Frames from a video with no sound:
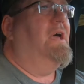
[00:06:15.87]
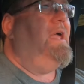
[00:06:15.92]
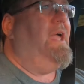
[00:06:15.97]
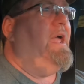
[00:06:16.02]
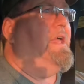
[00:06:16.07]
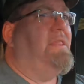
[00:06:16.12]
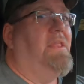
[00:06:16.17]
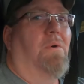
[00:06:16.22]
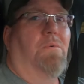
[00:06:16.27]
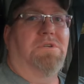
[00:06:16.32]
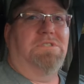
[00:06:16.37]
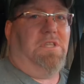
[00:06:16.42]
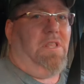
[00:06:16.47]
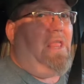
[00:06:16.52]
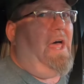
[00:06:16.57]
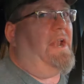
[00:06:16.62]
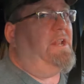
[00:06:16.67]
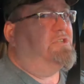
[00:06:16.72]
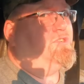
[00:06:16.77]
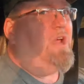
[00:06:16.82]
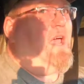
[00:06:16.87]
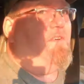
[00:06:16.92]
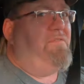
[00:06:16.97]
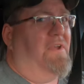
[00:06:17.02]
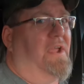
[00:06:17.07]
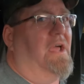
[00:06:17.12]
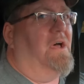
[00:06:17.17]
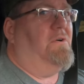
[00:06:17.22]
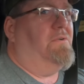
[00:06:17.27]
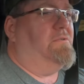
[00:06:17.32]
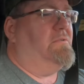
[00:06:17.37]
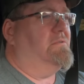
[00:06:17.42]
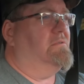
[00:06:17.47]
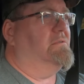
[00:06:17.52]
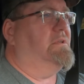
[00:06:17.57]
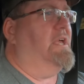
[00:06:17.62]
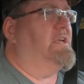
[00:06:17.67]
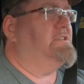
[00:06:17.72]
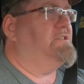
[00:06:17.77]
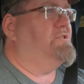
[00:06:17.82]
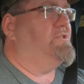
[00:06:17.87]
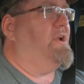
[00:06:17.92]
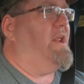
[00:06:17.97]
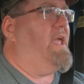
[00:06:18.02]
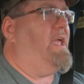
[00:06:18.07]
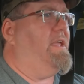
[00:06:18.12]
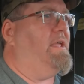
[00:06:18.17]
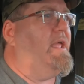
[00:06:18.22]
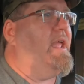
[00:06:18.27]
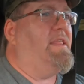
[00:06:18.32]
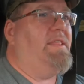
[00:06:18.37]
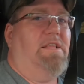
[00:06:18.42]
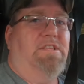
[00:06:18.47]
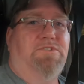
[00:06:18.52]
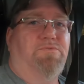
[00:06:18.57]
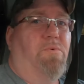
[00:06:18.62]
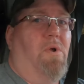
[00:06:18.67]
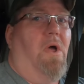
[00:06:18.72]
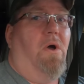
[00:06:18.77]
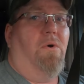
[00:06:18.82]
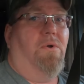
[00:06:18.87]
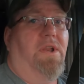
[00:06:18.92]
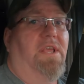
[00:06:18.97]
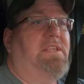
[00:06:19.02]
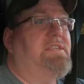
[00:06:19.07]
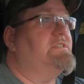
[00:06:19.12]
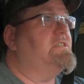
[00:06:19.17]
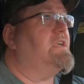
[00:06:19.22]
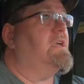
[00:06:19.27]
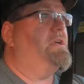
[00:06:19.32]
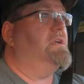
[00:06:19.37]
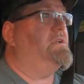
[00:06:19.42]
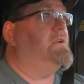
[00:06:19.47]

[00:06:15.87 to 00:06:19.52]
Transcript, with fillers: And there was a lot of traffic out yesterday, and this road is.